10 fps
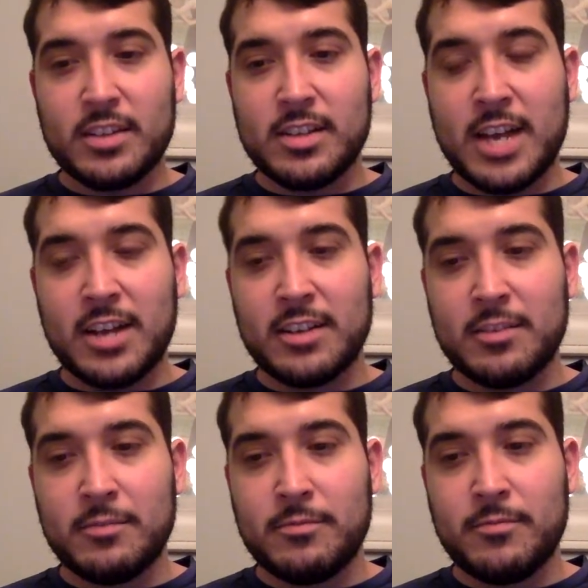
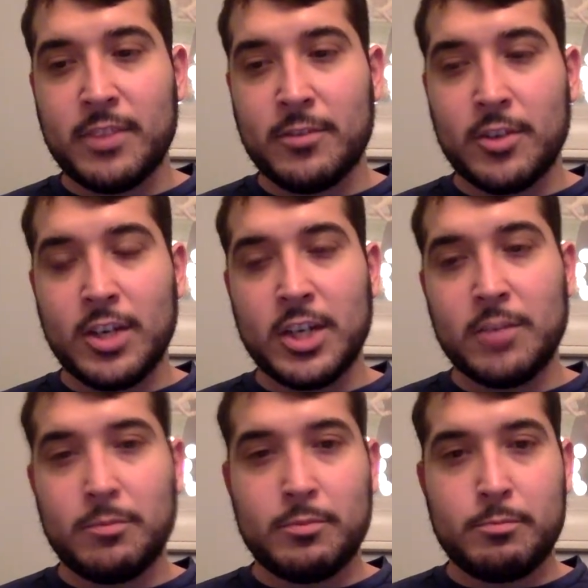if you're going
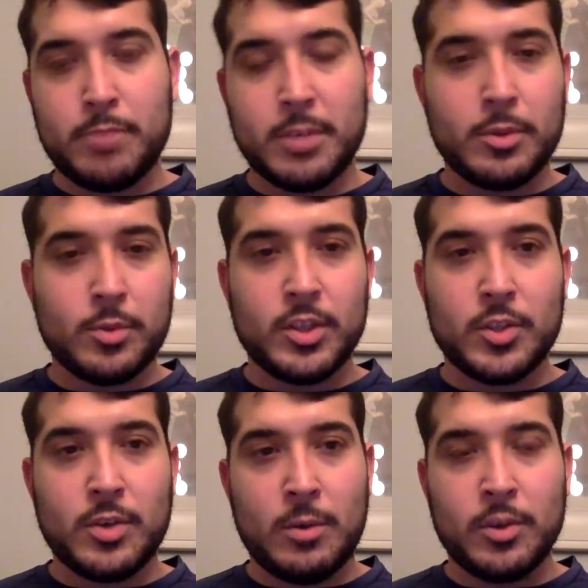to pick between the
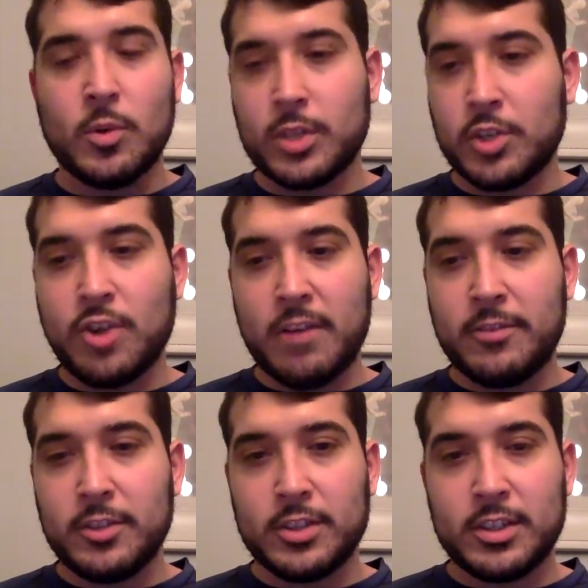two, I would go with the dry
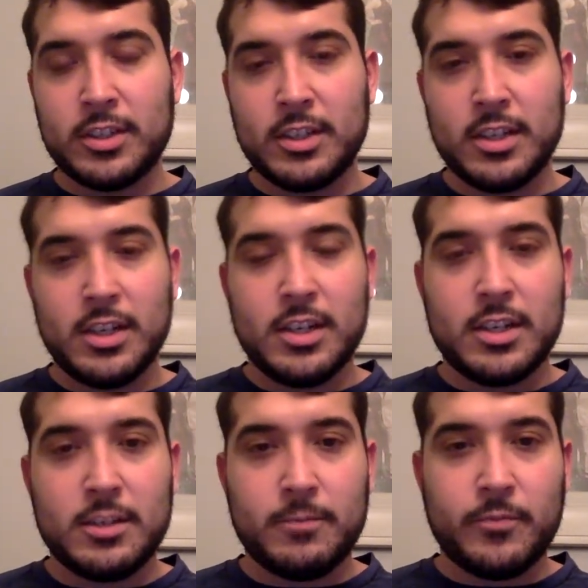filter,
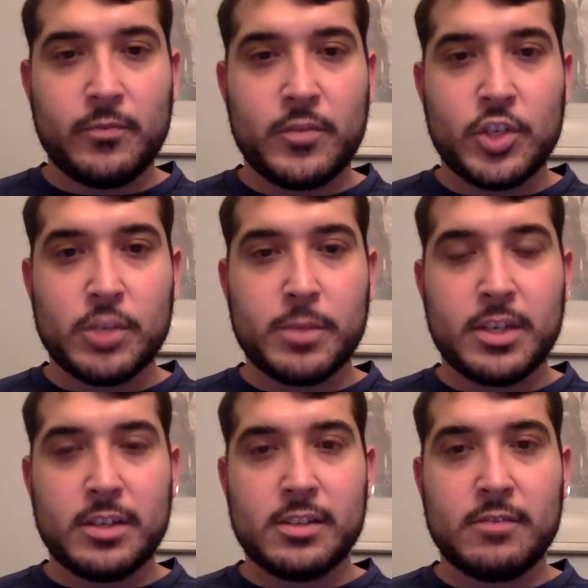just
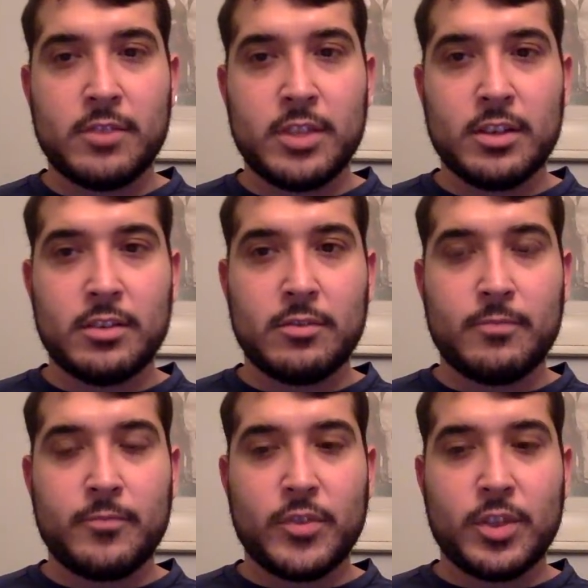because of
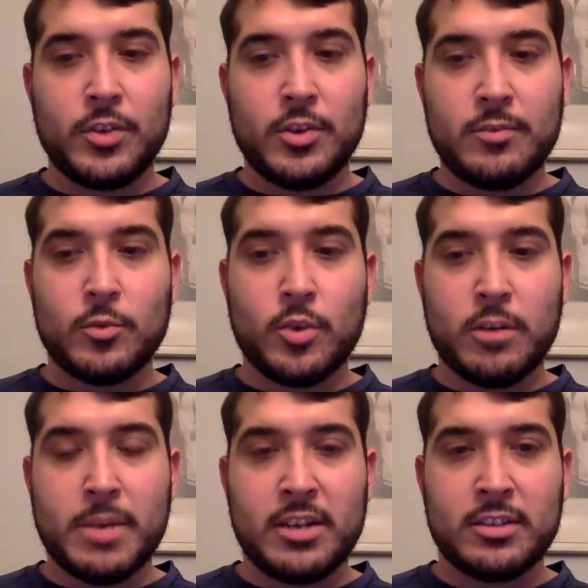you don't have to worry
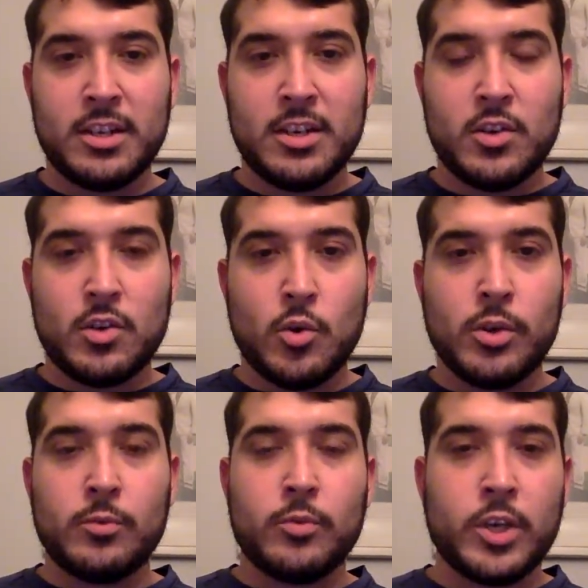about
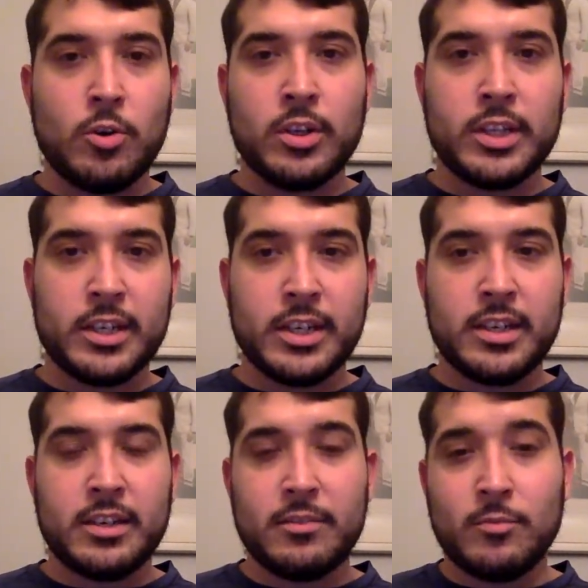re-oiling it
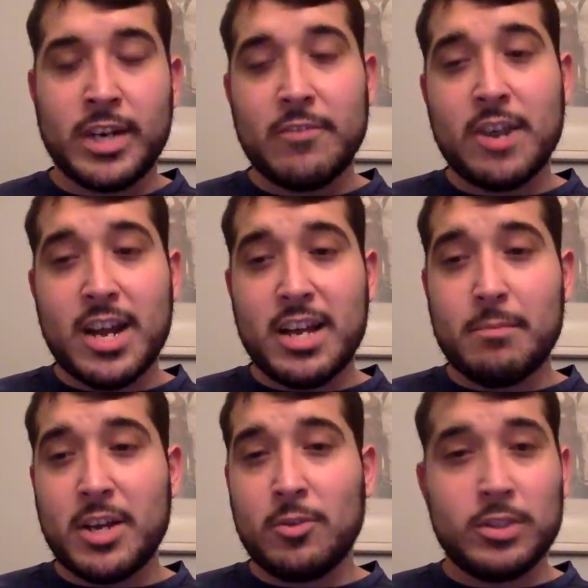again. Whenever I had
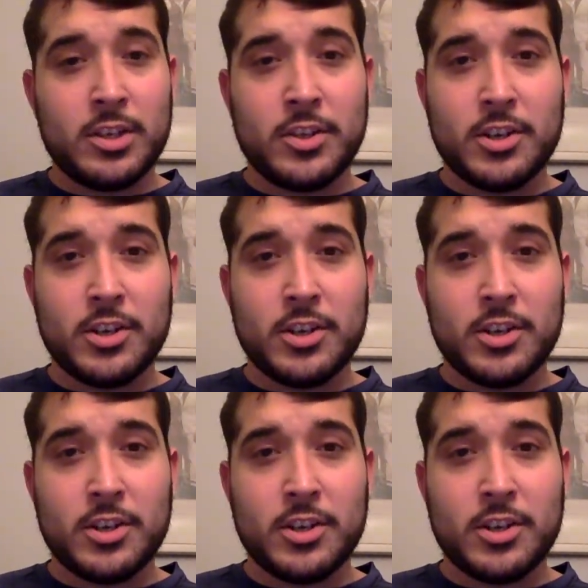my other